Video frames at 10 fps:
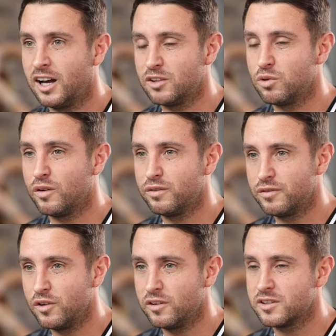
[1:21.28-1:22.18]
and to offer
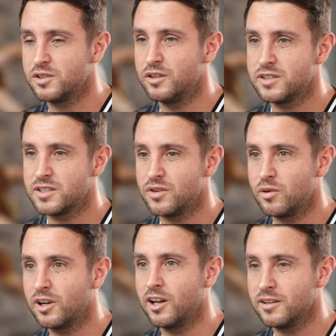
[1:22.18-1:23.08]
further services for
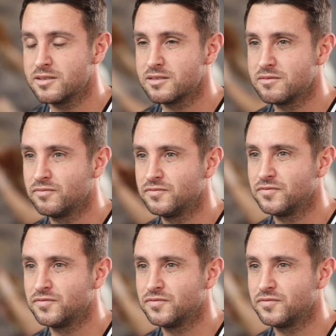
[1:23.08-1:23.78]
our clients.